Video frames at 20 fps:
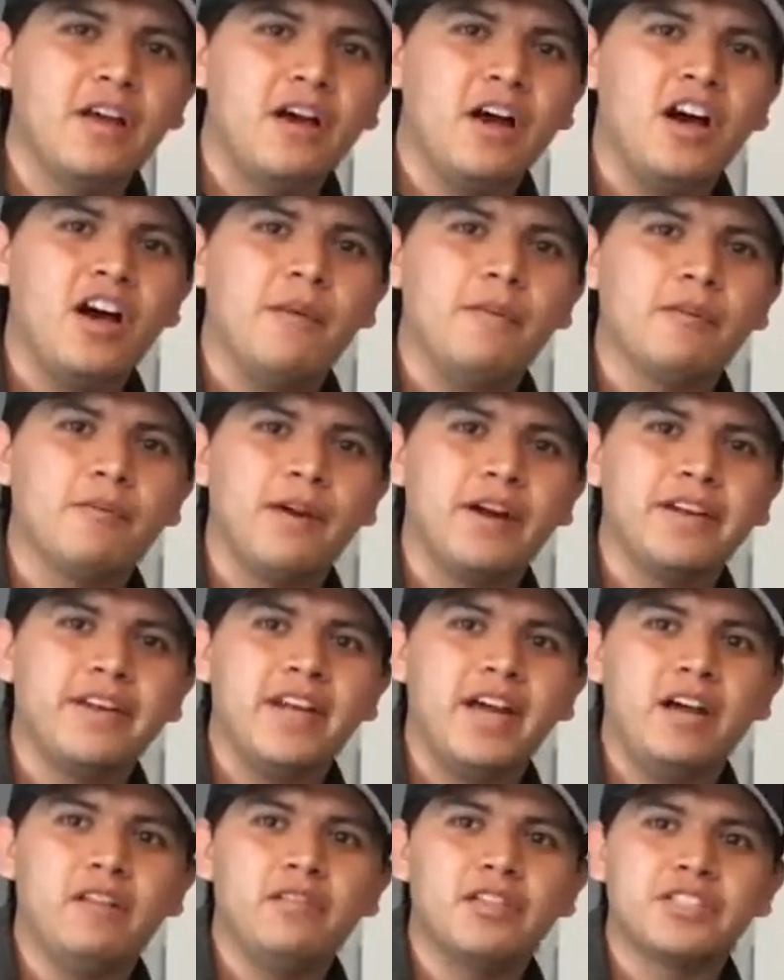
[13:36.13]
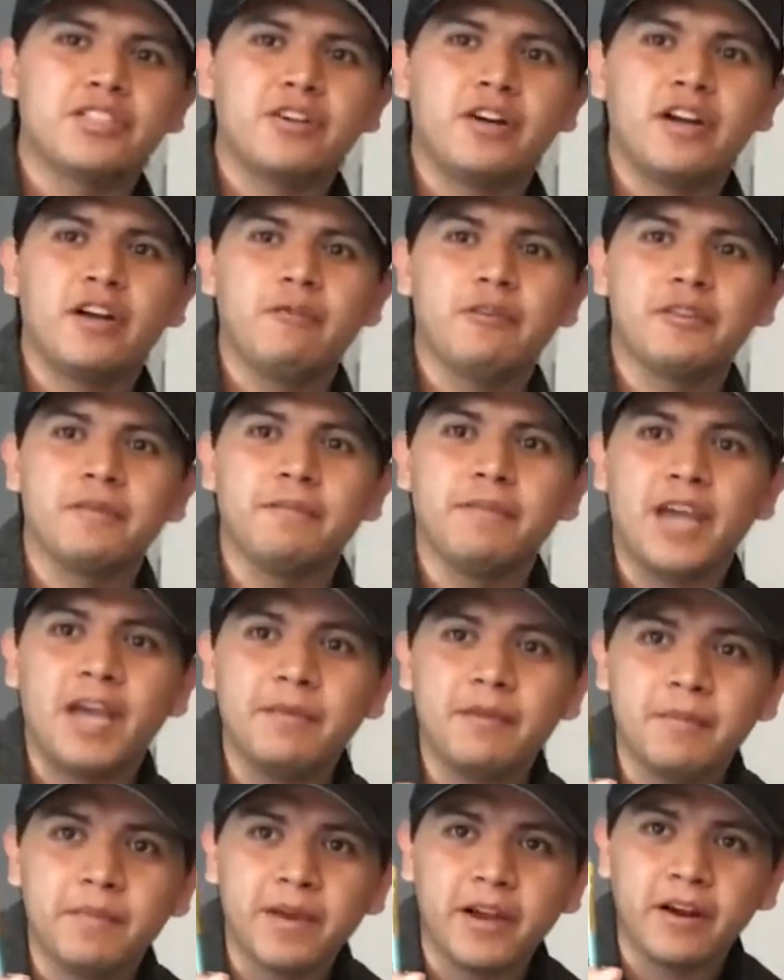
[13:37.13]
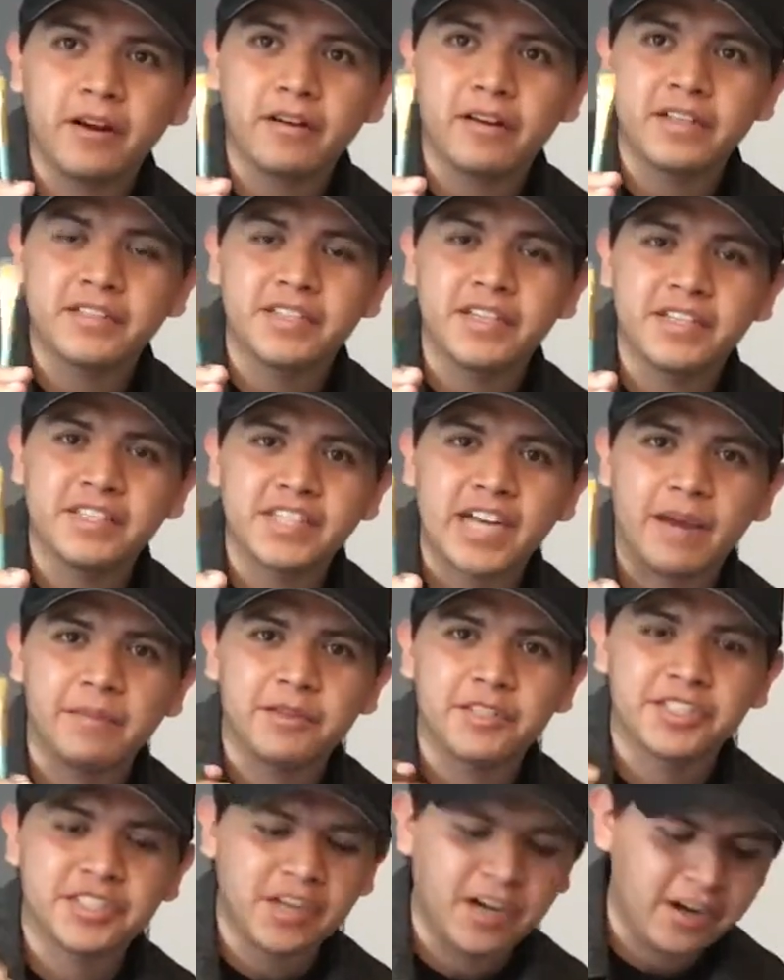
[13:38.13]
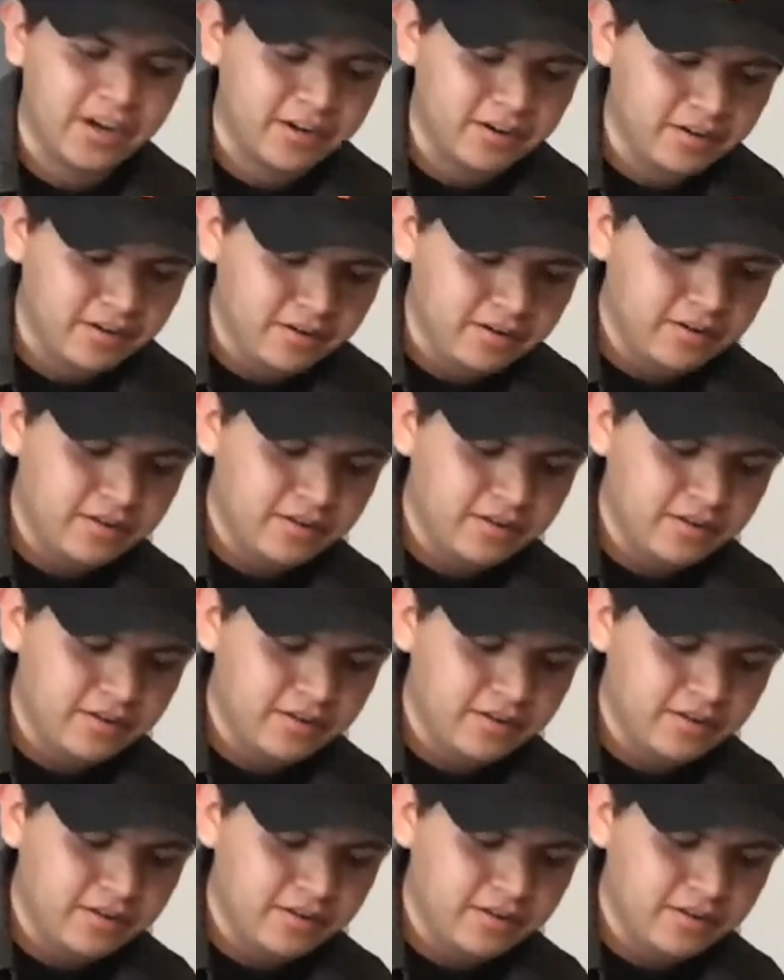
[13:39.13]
But right now, let's start out with a baby bear. It's his time to shine.